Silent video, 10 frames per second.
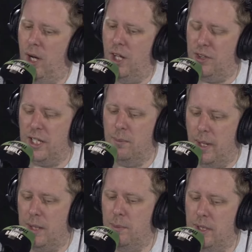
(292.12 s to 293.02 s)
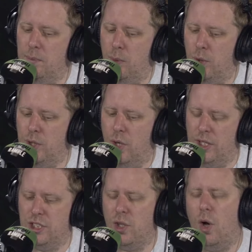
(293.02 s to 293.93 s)
I think it may be boycotted,
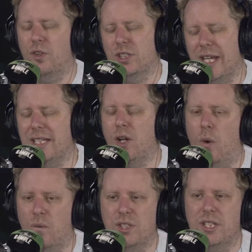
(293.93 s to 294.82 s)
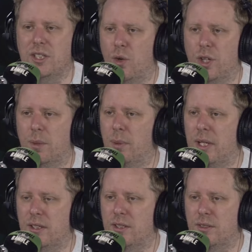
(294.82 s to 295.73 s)
and it's obviously it's obviously not going to
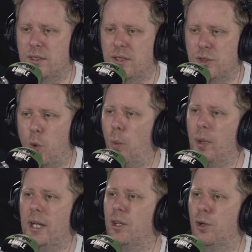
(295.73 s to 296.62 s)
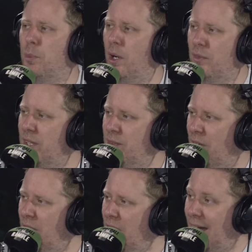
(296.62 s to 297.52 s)
be torpedoed by
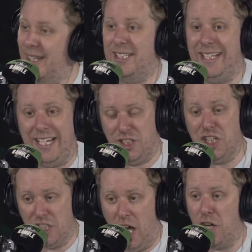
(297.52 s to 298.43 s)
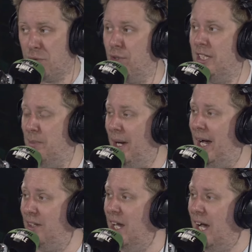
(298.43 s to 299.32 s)
FIFA unless it gets disastrously
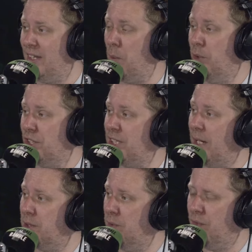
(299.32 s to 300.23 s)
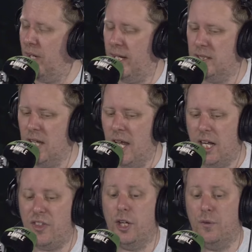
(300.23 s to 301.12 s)
bad yeah. and they want to save some face. And
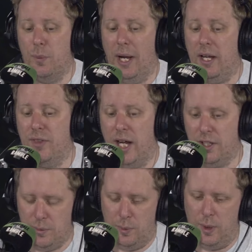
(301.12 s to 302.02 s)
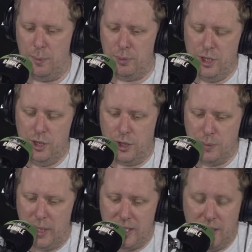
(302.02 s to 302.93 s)
I think off the back of that, I'll bring you guys
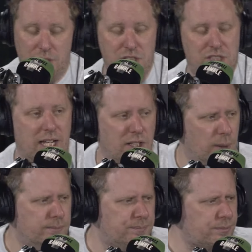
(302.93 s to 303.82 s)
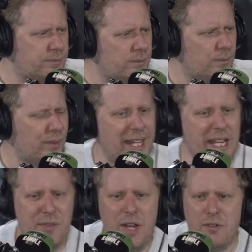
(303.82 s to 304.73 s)
back in. I'll just say that
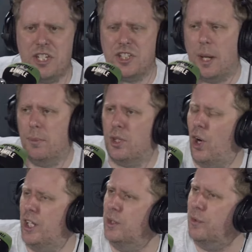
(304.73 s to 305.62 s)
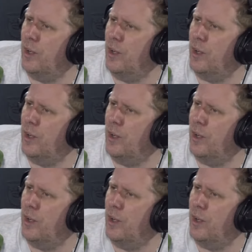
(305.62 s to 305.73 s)
if there is some kind of